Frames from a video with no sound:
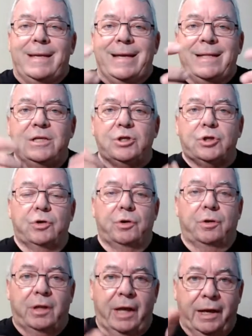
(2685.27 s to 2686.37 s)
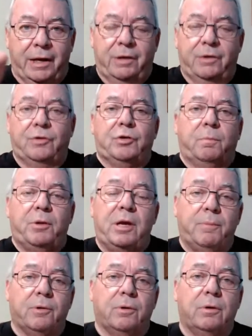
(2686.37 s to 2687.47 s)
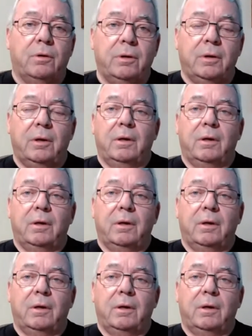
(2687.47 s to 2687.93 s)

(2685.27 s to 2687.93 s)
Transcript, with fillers: insert that into people